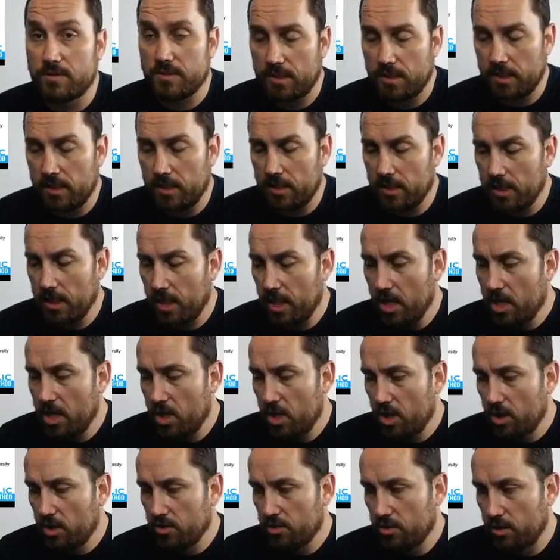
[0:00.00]
So
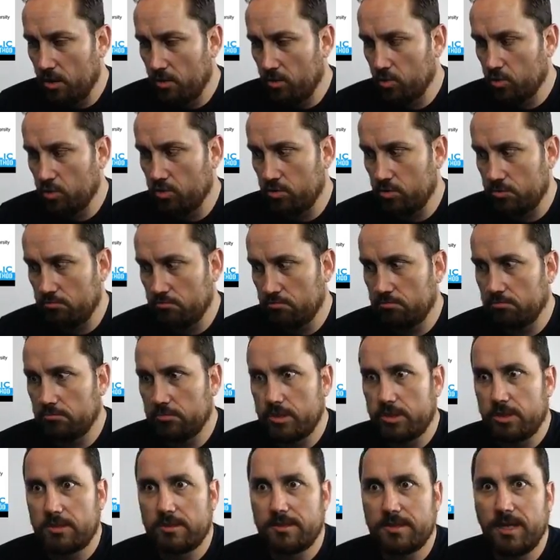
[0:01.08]
she's got some good
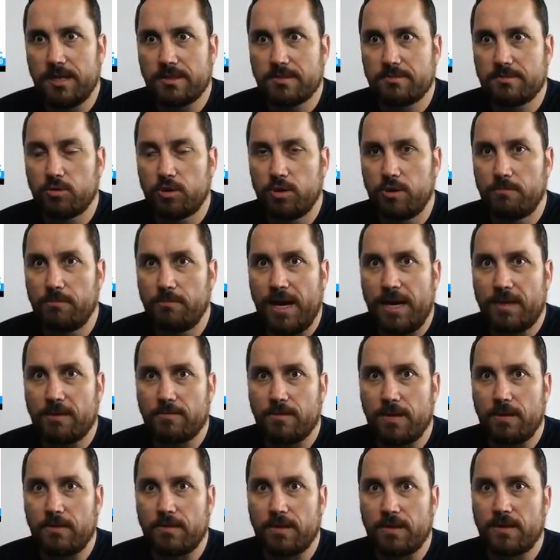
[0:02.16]
background, and it's
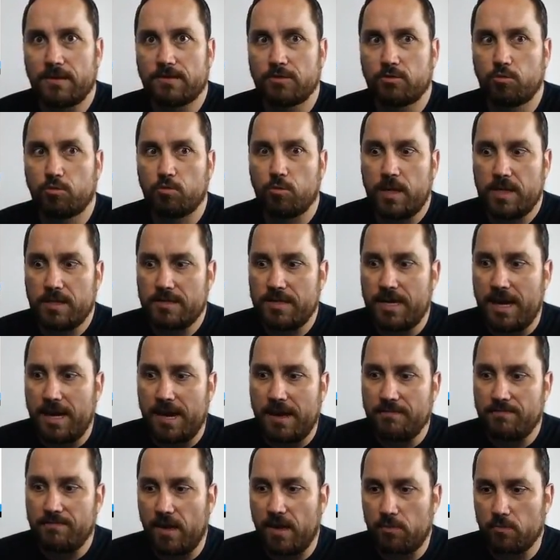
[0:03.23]
great to have that resource.
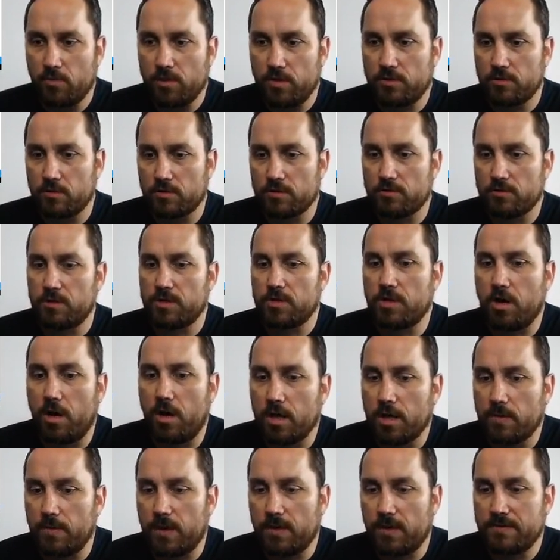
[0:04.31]
When we talk about design,
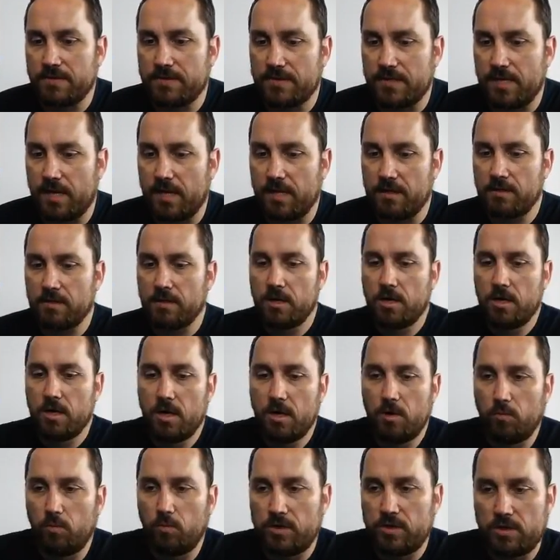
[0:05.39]
we talk
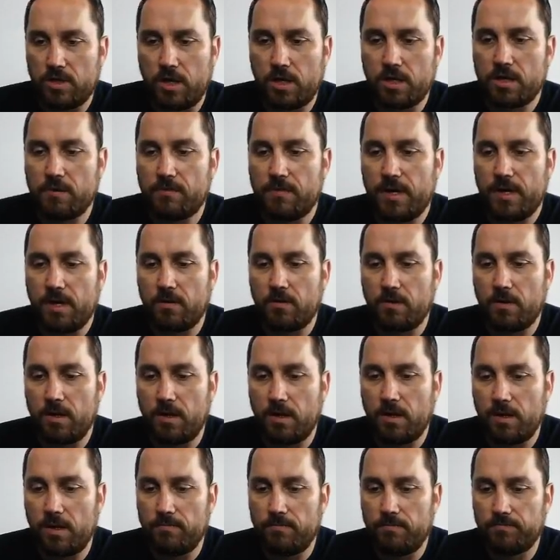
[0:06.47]
about
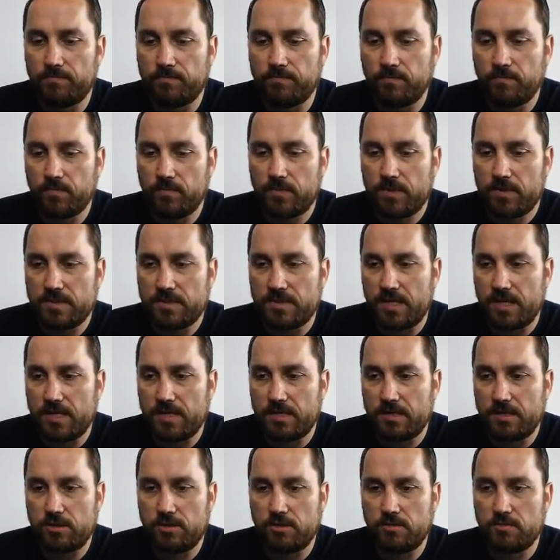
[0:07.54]
design issues
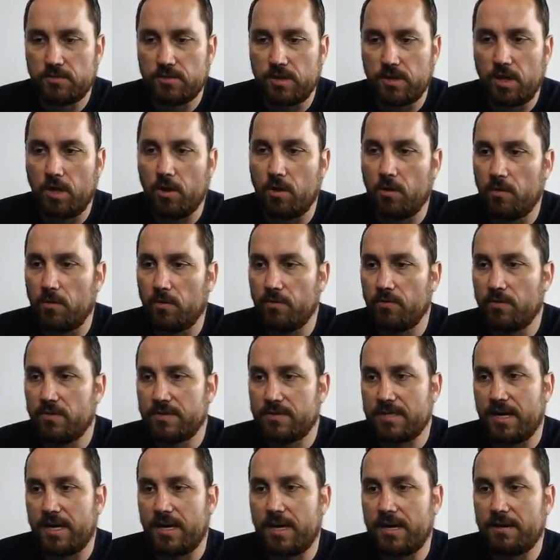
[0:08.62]
all the time.
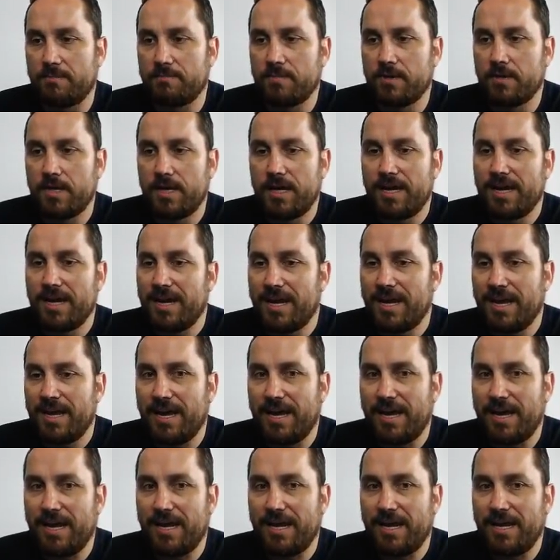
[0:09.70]

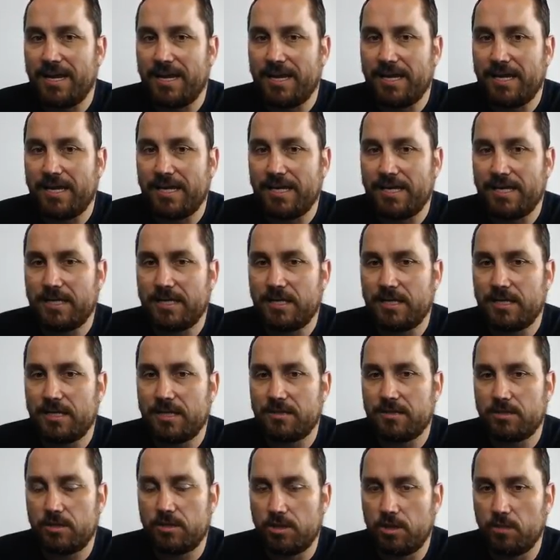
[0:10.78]
And, you know, we see a lot
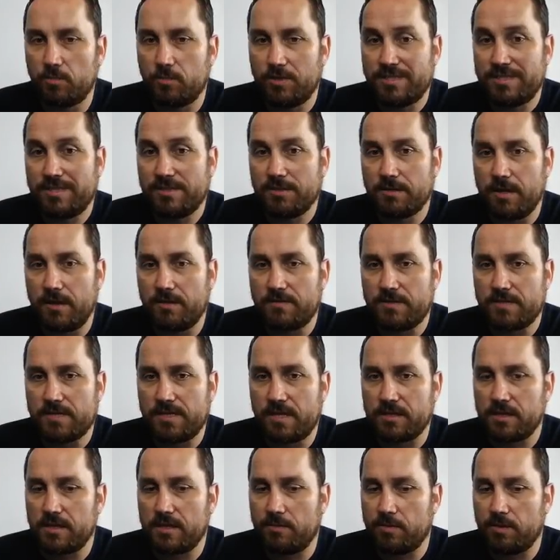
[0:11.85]
of design coming through
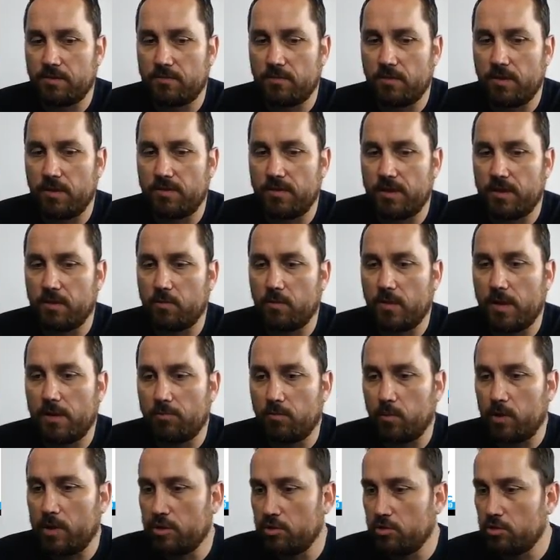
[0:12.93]
Authentic Web. We do
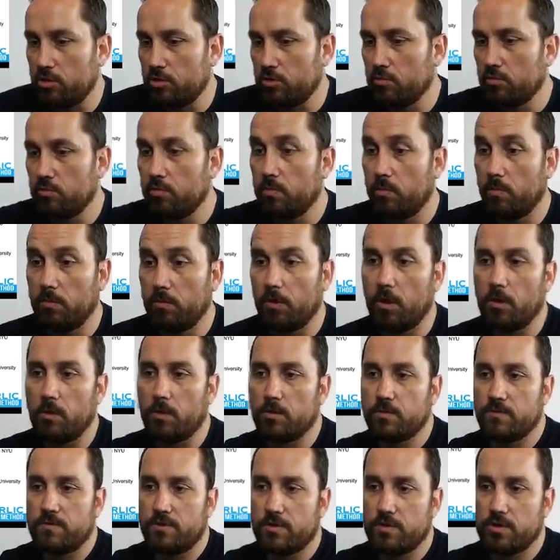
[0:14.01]
logos for certain
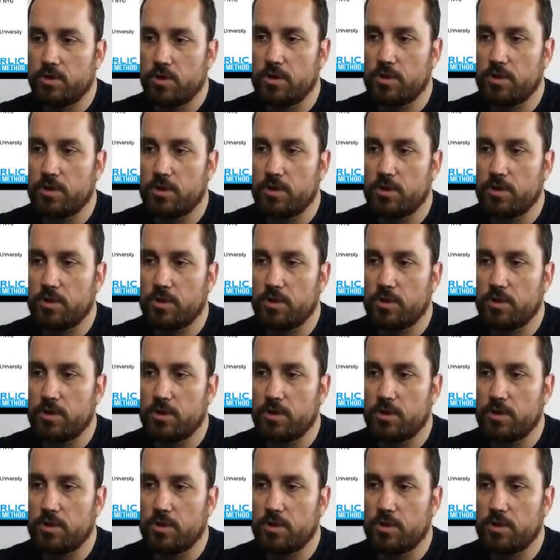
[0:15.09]
clients.